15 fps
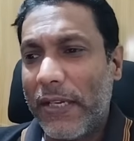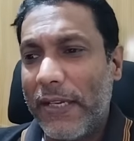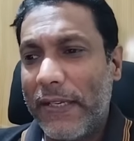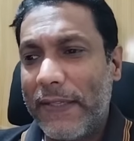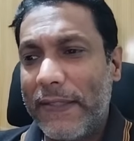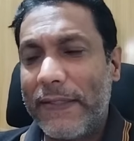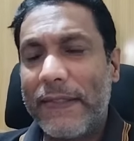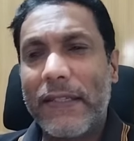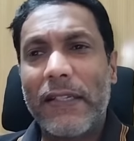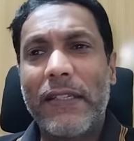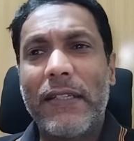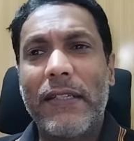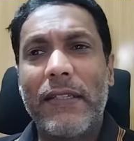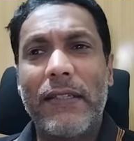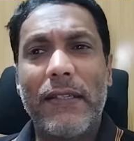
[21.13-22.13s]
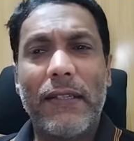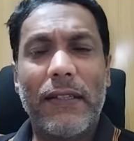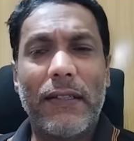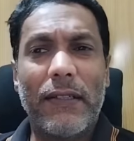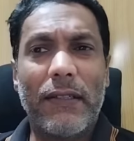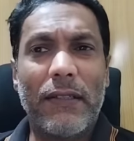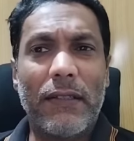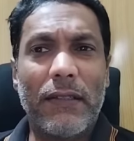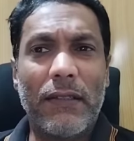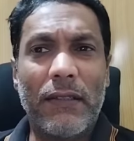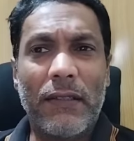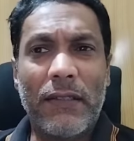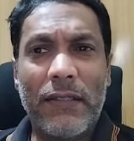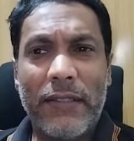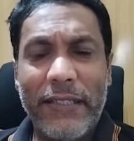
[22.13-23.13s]
Is
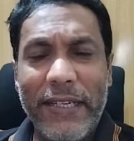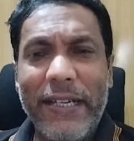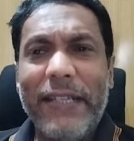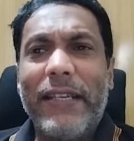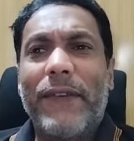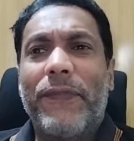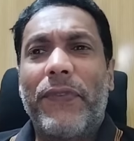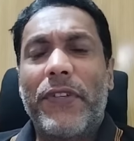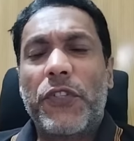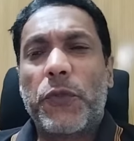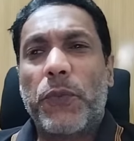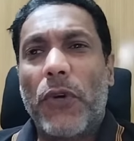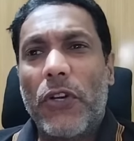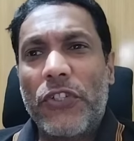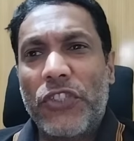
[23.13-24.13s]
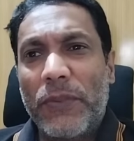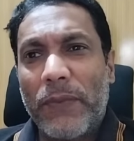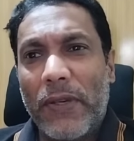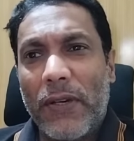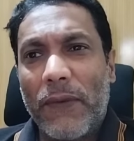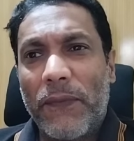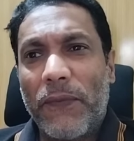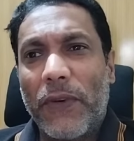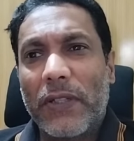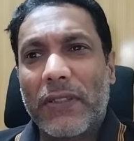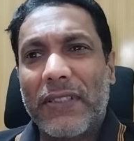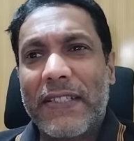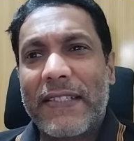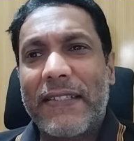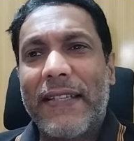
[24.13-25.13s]
TDF responsible for
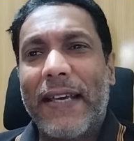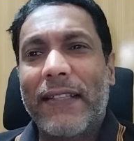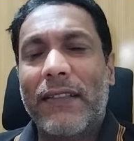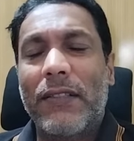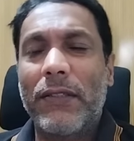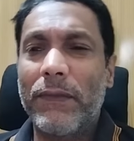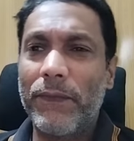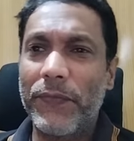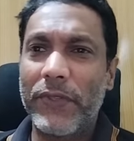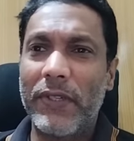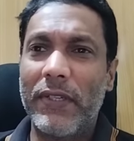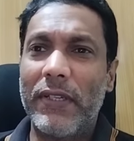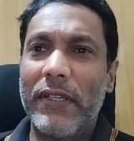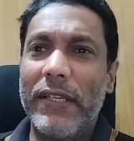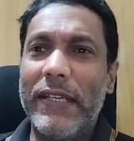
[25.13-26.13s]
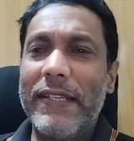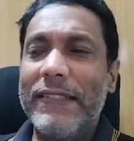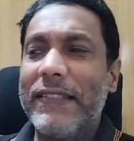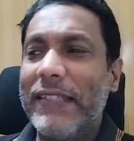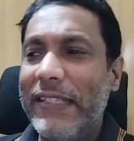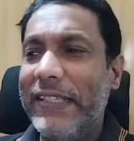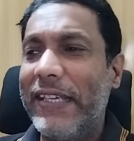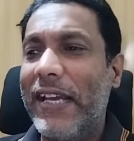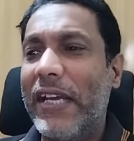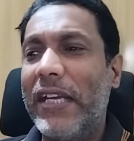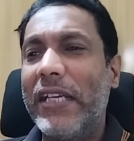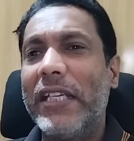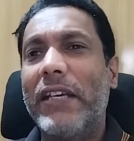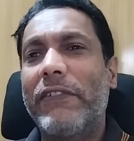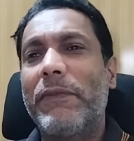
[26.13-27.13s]
this death? Is
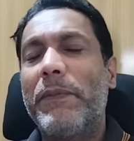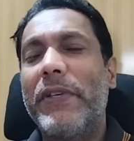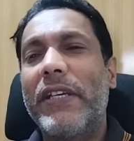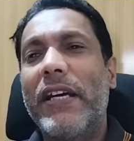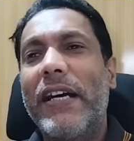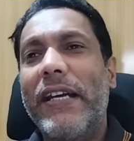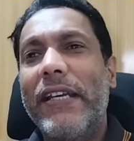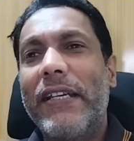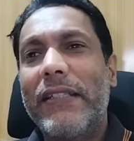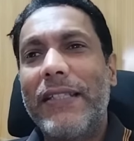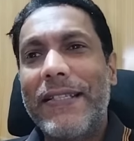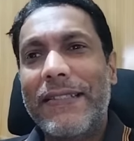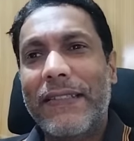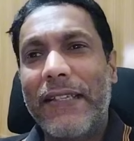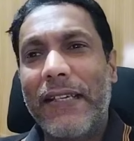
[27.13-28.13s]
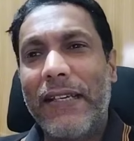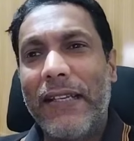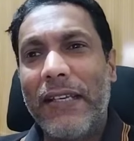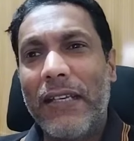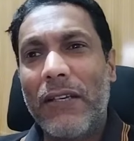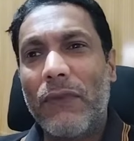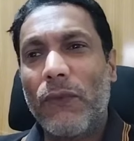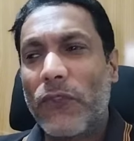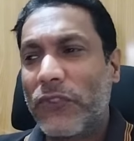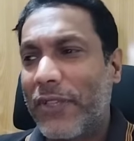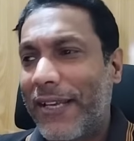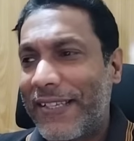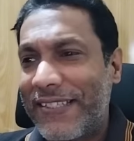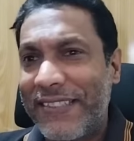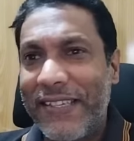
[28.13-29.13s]
ENDF behind this killing? Was
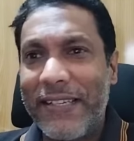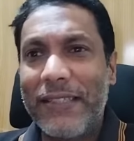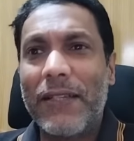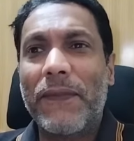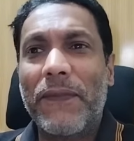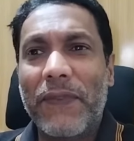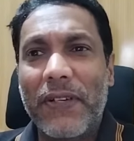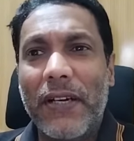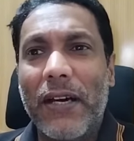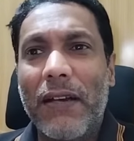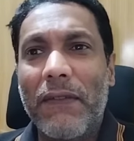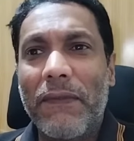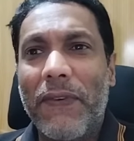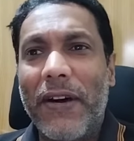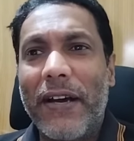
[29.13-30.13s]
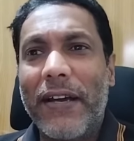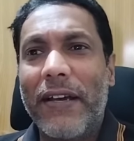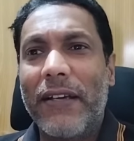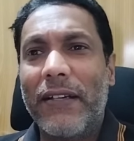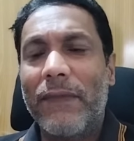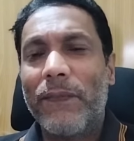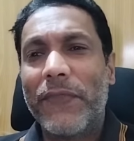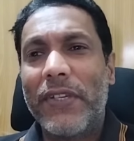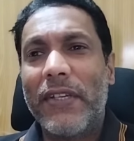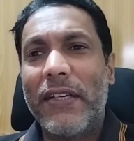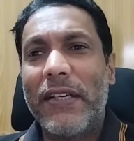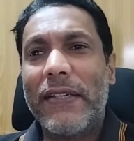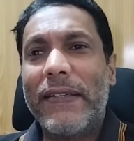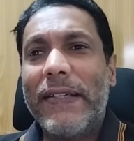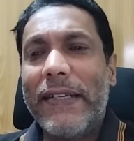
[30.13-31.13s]
there exchange of gunfire?
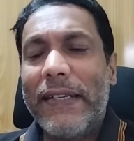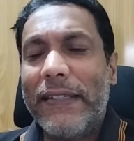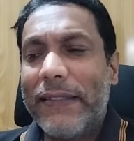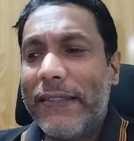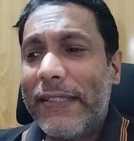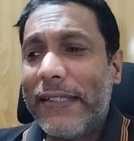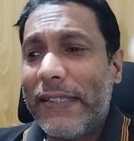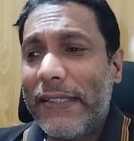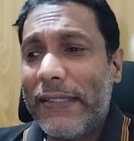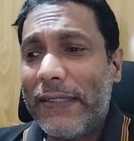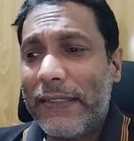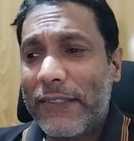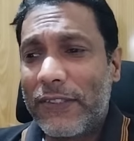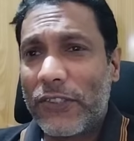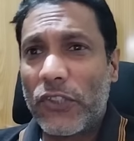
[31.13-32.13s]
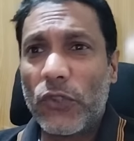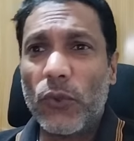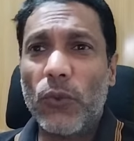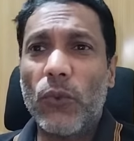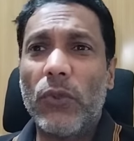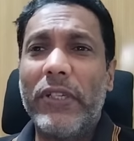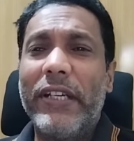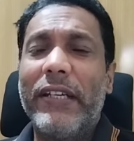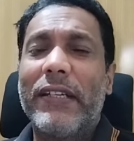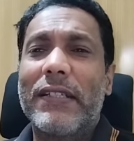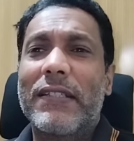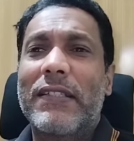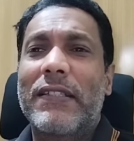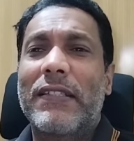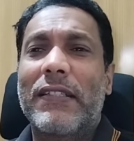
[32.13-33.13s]
Did these two
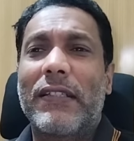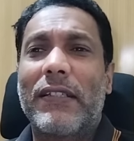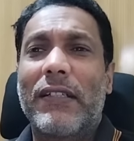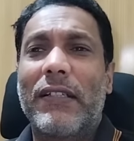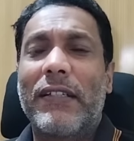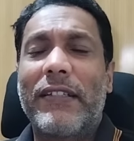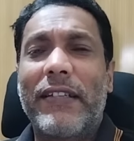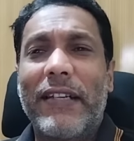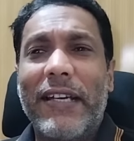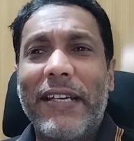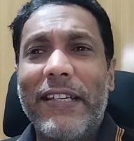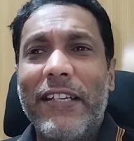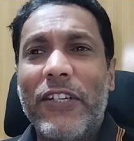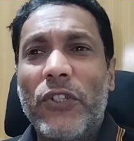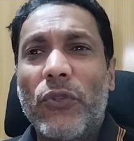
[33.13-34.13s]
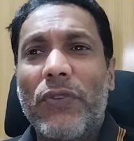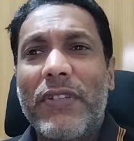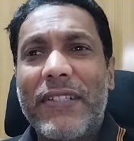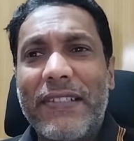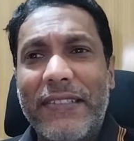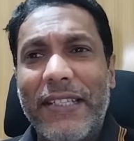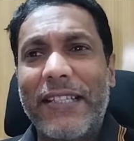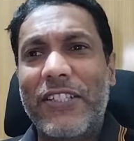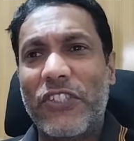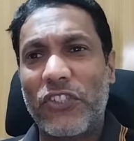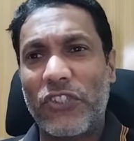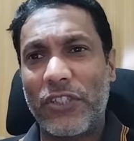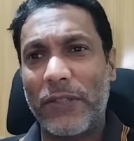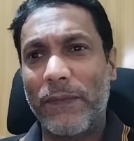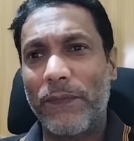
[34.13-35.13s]
leaders try to
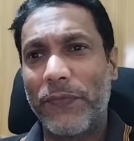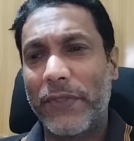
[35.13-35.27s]
resist